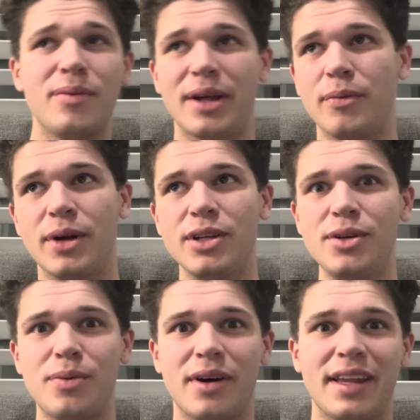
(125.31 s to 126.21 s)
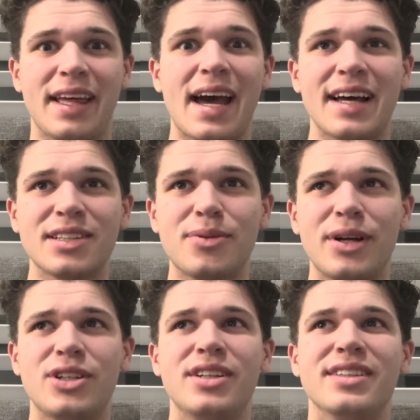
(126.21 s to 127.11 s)
Like, what do you want? Like, ask
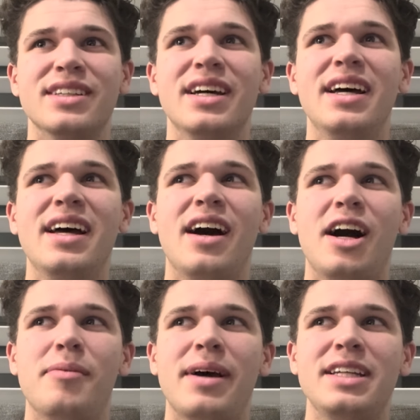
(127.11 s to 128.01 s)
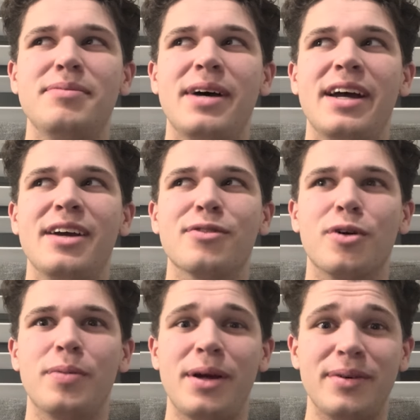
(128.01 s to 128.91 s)
questions. I did my
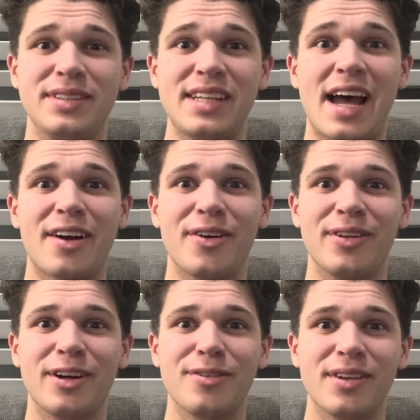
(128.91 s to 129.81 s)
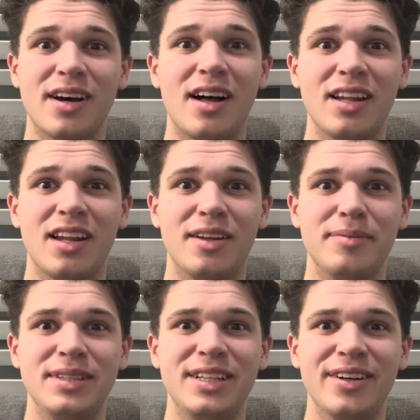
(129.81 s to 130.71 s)
role play with Zach earlier for the Halal
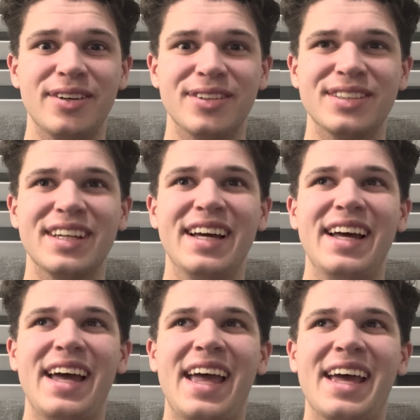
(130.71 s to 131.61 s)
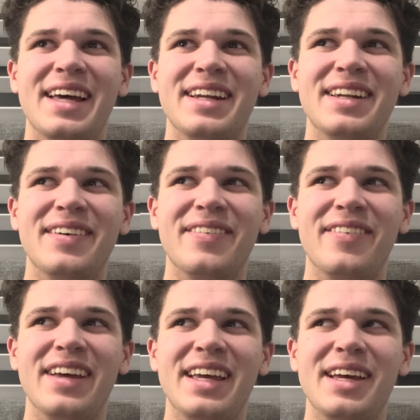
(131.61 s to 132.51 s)
materials, and
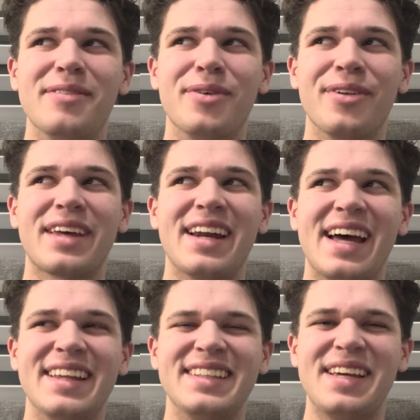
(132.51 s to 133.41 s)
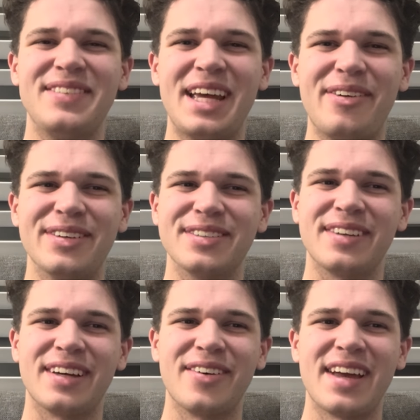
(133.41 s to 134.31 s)
we both kind of had the same takeaways of
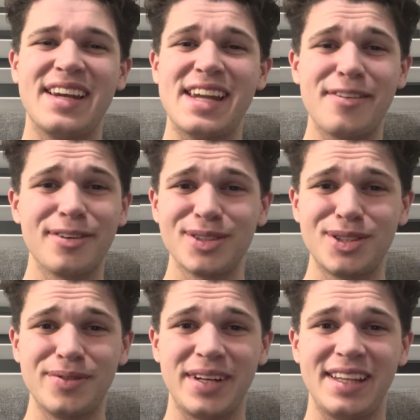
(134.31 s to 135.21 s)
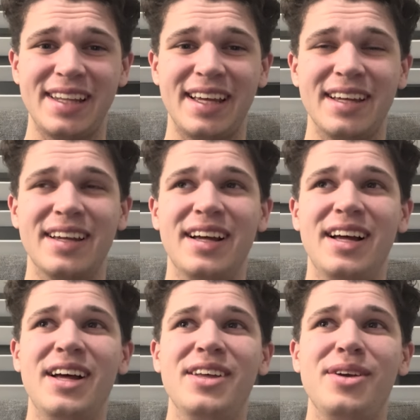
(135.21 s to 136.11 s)
like, okay, never assume anything.
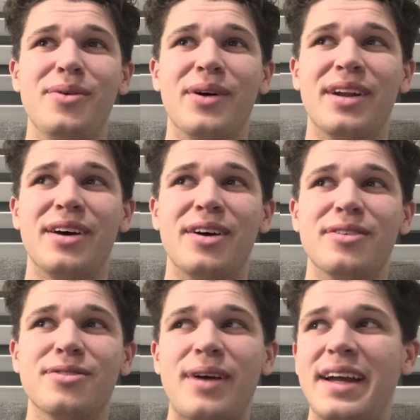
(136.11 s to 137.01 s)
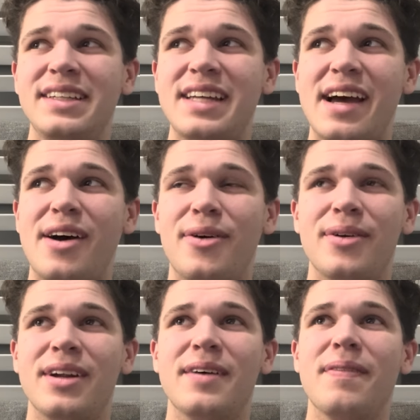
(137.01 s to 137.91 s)
You want to write
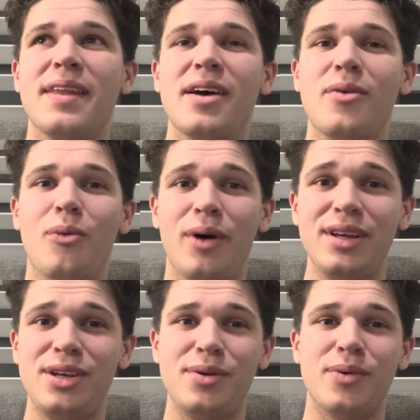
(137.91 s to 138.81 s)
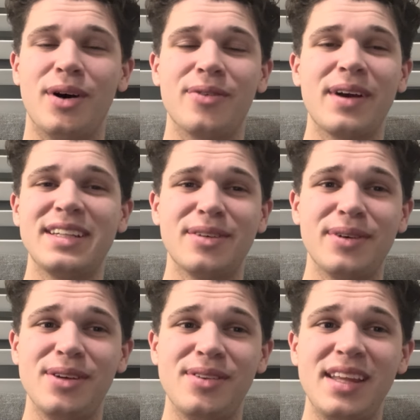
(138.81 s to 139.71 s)
down what you want, write down
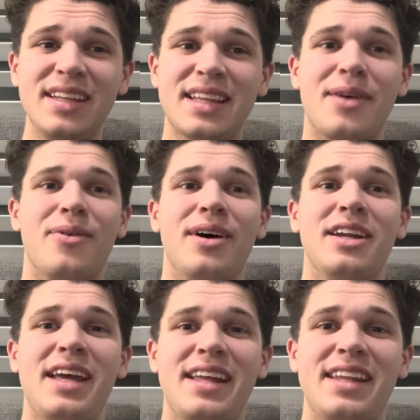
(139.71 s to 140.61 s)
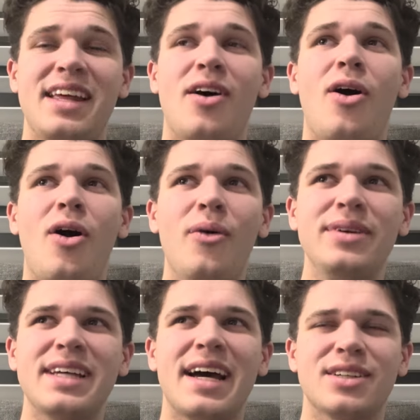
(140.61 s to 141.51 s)
what you think they want, and then
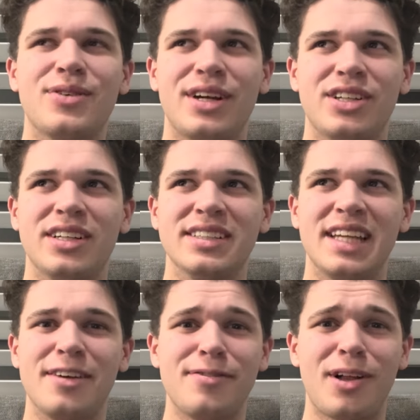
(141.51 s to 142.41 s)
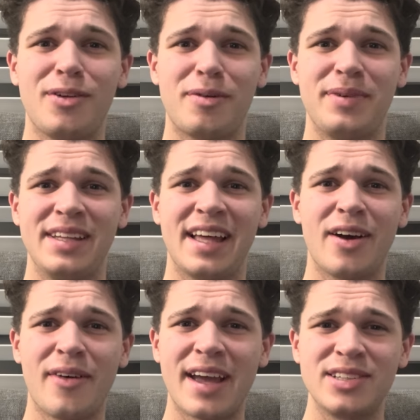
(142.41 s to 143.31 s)
always ask questions, like follow up. Be like,
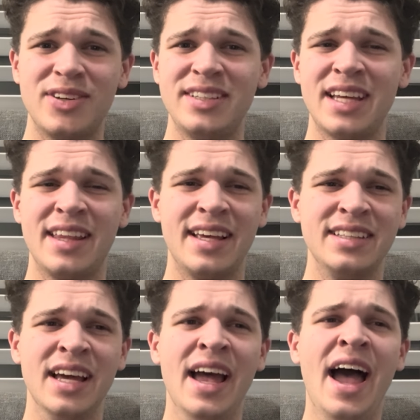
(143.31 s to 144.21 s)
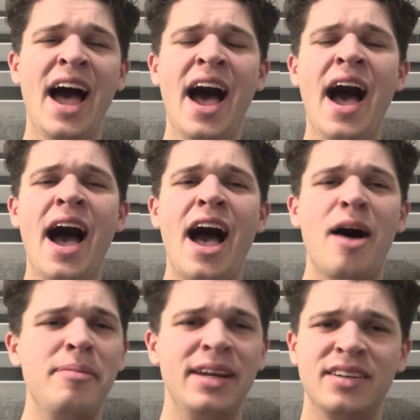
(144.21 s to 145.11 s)
okay, so you said this,
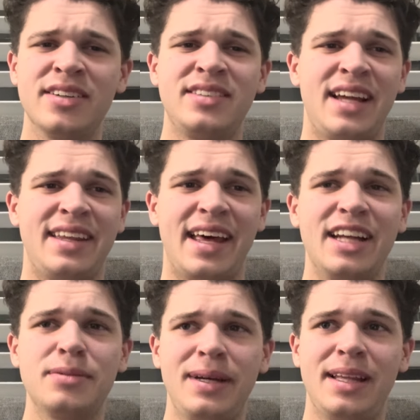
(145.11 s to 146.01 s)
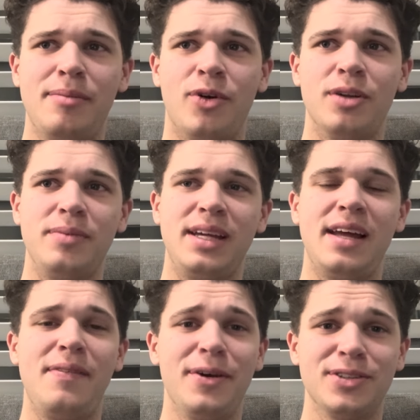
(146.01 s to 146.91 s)
help me understand that, explain that more to me.
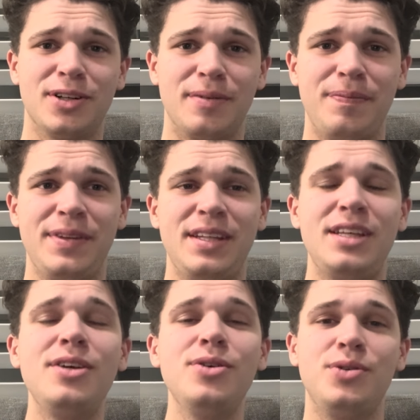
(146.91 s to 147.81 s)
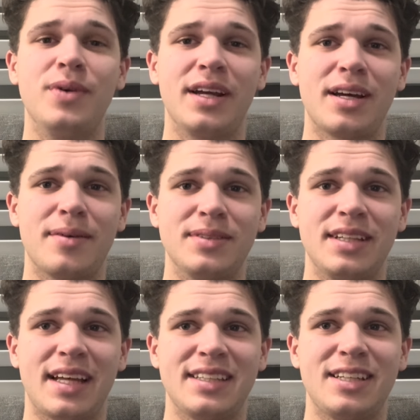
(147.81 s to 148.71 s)
And those are huge when it comes to
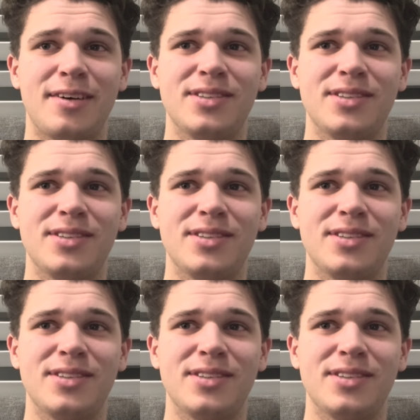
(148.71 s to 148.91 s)
that stuff.